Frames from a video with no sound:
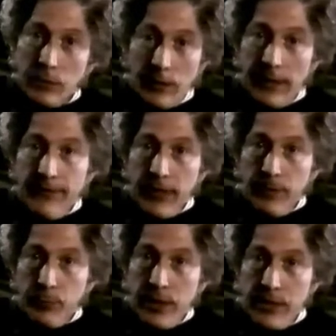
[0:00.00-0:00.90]
One could never
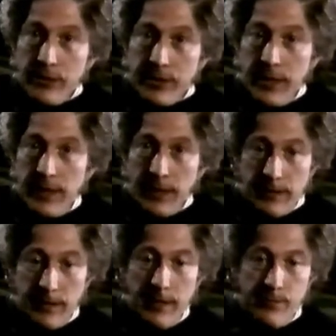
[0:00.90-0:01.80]
get a priest to say
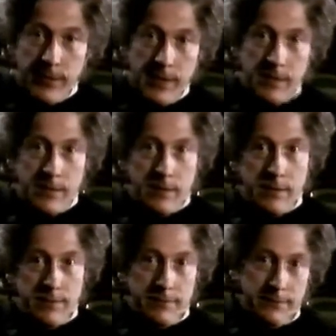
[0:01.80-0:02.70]
that at any price.